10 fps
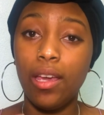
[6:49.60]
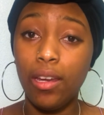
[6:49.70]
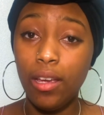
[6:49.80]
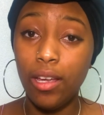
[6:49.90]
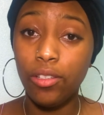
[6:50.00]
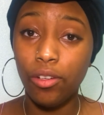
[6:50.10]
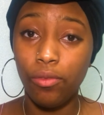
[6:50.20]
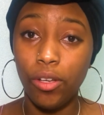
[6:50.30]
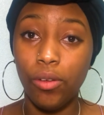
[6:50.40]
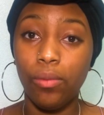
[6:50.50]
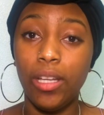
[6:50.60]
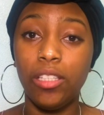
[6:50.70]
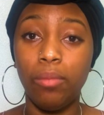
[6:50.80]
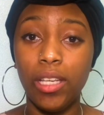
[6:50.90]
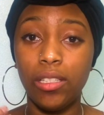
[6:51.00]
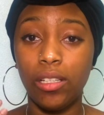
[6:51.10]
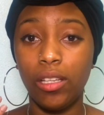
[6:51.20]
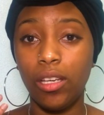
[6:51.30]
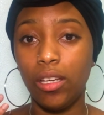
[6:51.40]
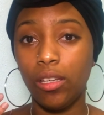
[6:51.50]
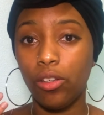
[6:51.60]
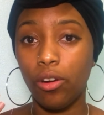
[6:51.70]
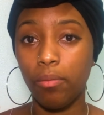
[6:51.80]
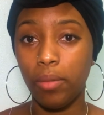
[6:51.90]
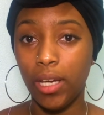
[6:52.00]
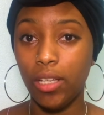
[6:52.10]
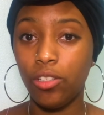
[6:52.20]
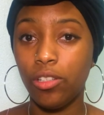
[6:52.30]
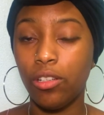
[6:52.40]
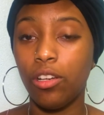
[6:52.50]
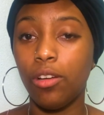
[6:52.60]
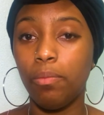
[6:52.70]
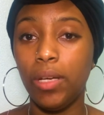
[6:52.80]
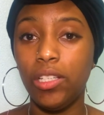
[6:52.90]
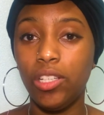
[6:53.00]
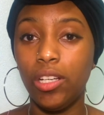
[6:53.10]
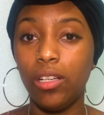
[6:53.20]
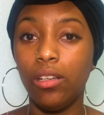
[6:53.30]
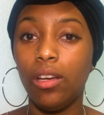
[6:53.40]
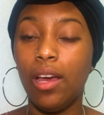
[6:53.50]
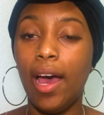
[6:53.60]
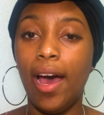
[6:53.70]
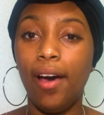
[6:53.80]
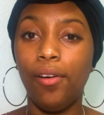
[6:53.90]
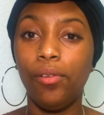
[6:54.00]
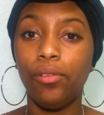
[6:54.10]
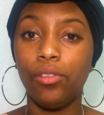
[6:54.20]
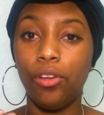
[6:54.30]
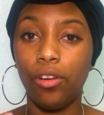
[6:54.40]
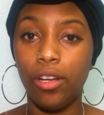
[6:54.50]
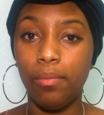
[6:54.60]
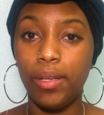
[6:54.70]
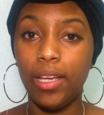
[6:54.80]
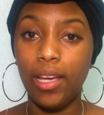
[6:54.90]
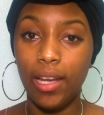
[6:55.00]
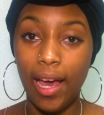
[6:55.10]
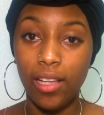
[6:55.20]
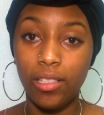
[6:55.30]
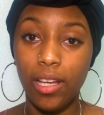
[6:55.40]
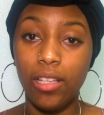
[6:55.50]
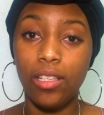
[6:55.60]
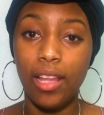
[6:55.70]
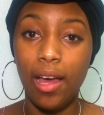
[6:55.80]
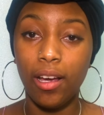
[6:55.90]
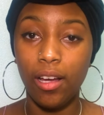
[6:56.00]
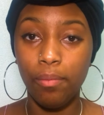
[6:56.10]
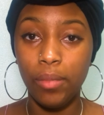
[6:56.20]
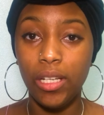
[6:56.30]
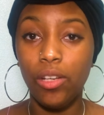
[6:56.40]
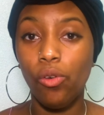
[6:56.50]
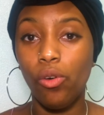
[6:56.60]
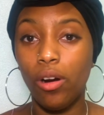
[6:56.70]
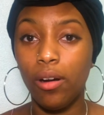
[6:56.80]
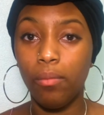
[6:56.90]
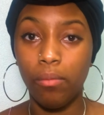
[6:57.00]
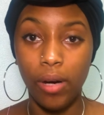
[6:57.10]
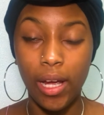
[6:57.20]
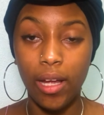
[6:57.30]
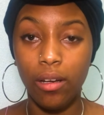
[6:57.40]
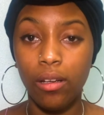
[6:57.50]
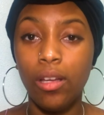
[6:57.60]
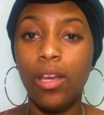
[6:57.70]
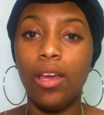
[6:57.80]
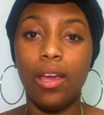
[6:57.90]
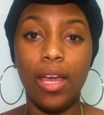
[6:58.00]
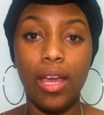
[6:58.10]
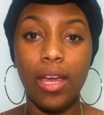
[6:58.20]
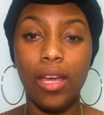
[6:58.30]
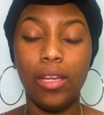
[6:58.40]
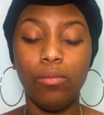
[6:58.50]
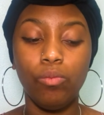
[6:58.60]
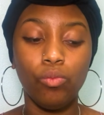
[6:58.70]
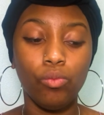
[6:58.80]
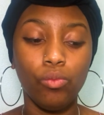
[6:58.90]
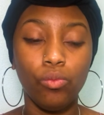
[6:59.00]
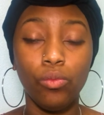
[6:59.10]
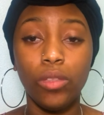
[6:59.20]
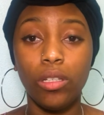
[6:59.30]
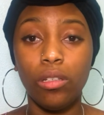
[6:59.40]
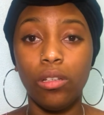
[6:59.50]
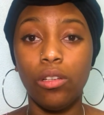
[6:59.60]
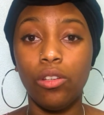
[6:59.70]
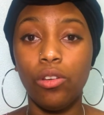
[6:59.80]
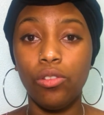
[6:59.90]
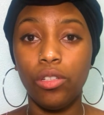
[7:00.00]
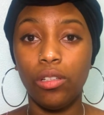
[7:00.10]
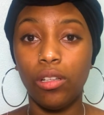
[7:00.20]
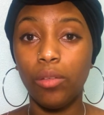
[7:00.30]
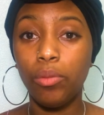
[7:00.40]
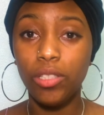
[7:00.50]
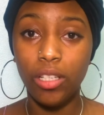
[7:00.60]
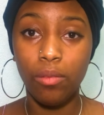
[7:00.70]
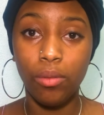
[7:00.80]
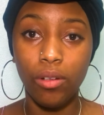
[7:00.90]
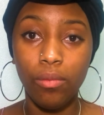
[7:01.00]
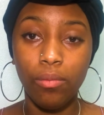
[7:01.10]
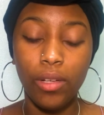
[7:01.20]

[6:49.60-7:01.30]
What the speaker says: In an interview, it's basically your pitch. You're pitching how you're going to be an asset to that company or brand. And you should look presentable.